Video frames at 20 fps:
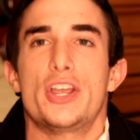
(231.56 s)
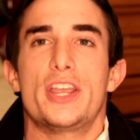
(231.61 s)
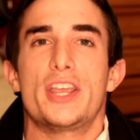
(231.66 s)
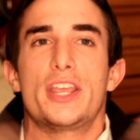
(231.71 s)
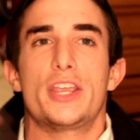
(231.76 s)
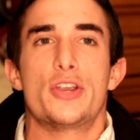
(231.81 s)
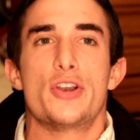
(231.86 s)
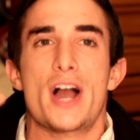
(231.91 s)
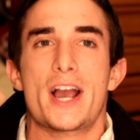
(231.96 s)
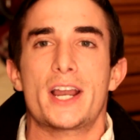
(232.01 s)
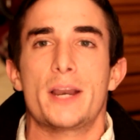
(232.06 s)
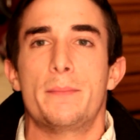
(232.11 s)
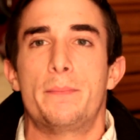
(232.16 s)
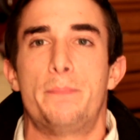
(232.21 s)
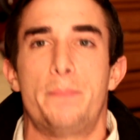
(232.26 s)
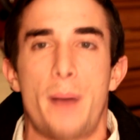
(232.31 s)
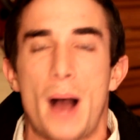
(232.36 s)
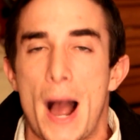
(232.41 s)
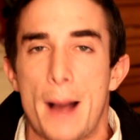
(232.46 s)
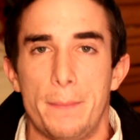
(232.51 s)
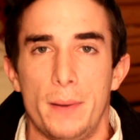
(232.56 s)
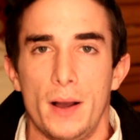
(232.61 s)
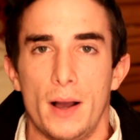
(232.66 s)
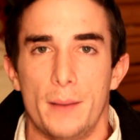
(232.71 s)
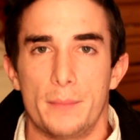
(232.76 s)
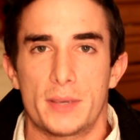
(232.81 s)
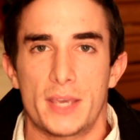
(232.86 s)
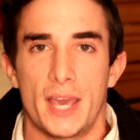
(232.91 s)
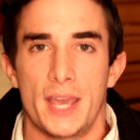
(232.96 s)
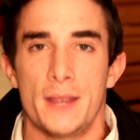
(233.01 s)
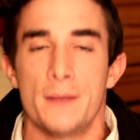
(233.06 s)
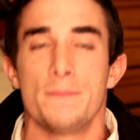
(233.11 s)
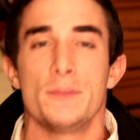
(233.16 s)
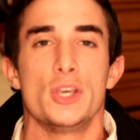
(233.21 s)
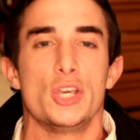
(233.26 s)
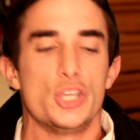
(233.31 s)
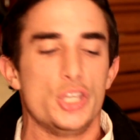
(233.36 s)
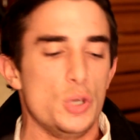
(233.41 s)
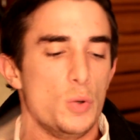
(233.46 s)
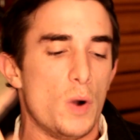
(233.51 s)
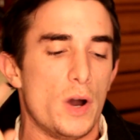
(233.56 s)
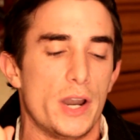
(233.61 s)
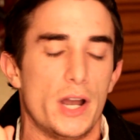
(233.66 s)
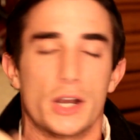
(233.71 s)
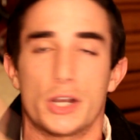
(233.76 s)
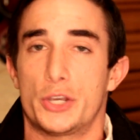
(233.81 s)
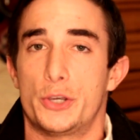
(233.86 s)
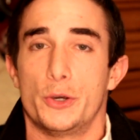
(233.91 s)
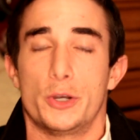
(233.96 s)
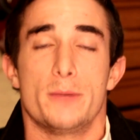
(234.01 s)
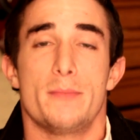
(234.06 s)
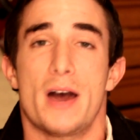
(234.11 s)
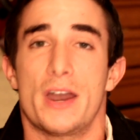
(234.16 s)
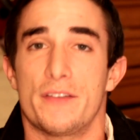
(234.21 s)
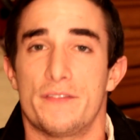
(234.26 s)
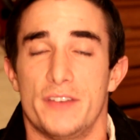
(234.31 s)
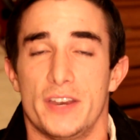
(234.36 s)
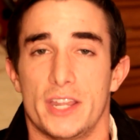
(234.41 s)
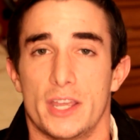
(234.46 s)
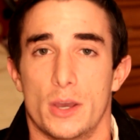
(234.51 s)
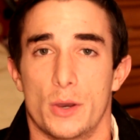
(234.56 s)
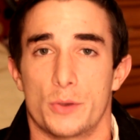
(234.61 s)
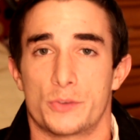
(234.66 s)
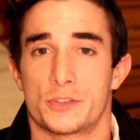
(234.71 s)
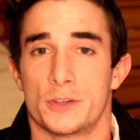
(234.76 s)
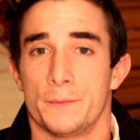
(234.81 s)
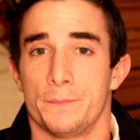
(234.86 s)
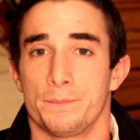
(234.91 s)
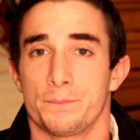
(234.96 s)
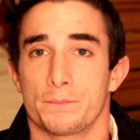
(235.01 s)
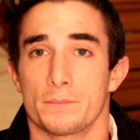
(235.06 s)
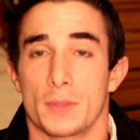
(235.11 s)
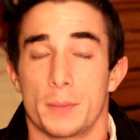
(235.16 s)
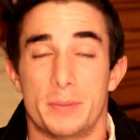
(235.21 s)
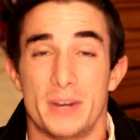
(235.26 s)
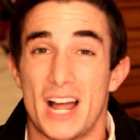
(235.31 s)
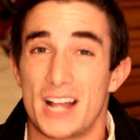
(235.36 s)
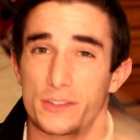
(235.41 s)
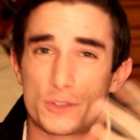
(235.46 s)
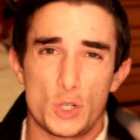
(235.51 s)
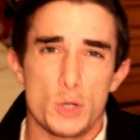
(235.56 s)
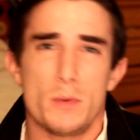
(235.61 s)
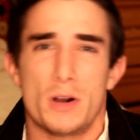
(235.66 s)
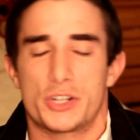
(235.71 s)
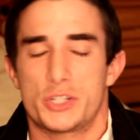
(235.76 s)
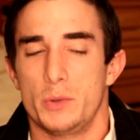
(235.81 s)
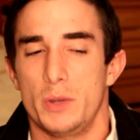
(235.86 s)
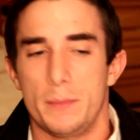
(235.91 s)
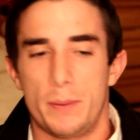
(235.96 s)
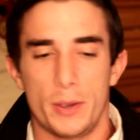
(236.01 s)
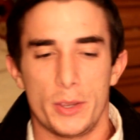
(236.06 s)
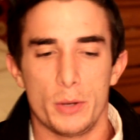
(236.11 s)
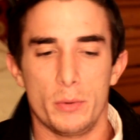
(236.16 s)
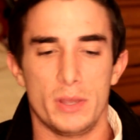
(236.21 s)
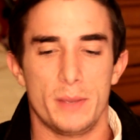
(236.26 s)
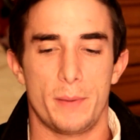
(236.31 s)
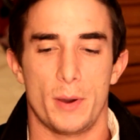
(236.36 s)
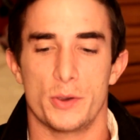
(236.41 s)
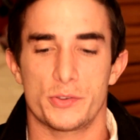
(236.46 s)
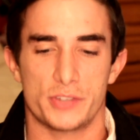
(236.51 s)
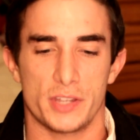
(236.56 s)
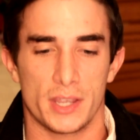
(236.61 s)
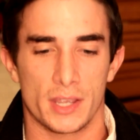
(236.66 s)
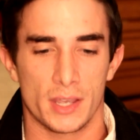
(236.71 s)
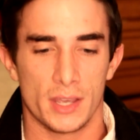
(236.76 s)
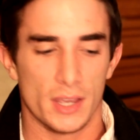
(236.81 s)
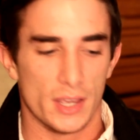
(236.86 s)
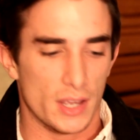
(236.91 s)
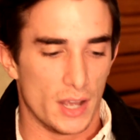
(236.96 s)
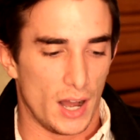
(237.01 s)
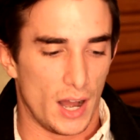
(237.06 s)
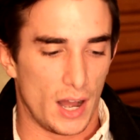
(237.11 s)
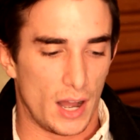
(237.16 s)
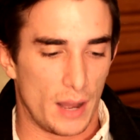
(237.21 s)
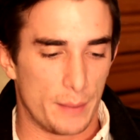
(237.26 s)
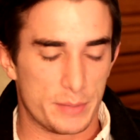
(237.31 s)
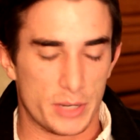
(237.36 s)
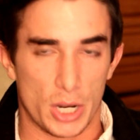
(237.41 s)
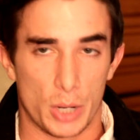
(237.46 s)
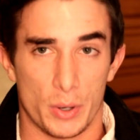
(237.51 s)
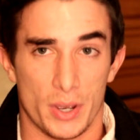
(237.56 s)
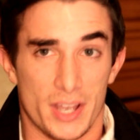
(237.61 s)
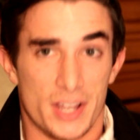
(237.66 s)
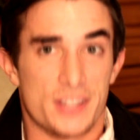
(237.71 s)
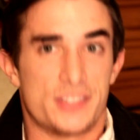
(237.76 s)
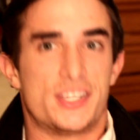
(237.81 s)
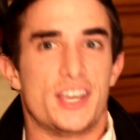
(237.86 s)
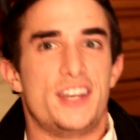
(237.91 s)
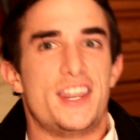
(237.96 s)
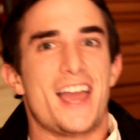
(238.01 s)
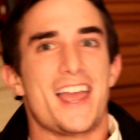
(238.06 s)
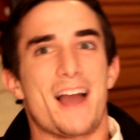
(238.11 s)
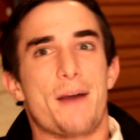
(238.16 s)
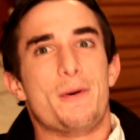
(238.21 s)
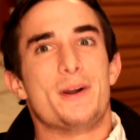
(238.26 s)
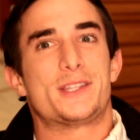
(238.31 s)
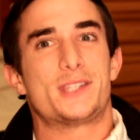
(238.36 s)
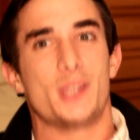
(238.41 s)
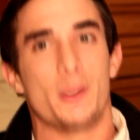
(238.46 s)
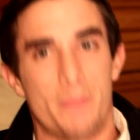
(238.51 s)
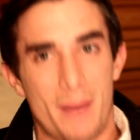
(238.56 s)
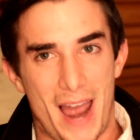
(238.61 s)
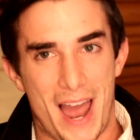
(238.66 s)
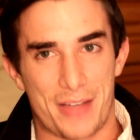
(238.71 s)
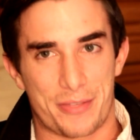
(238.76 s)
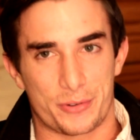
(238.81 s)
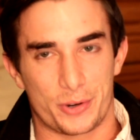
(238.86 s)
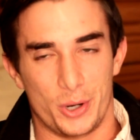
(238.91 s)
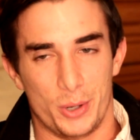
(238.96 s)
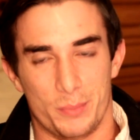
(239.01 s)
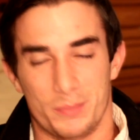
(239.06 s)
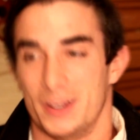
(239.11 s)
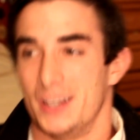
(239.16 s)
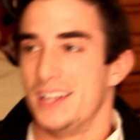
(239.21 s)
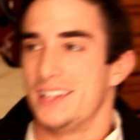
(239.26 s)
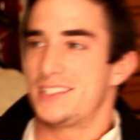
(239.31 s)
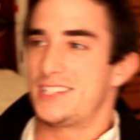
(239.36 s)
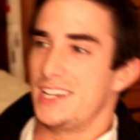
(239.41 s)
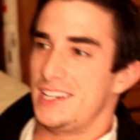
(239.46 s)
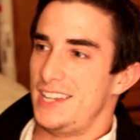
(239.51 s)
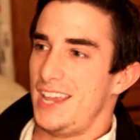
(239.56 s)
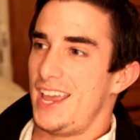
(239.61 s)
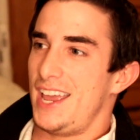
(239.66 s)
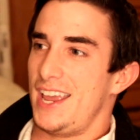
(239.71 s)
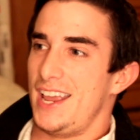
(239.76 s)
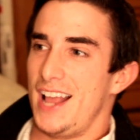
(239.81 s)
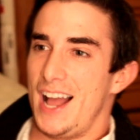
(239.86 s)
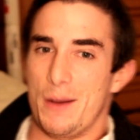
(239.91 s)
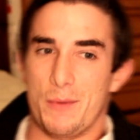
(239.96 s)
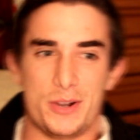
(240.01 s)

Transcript: you're not going to pop up. Okay, you want a good amount of videos, but not too much. You only you're only posting, uh, you know, today I went to the bathroom. Today I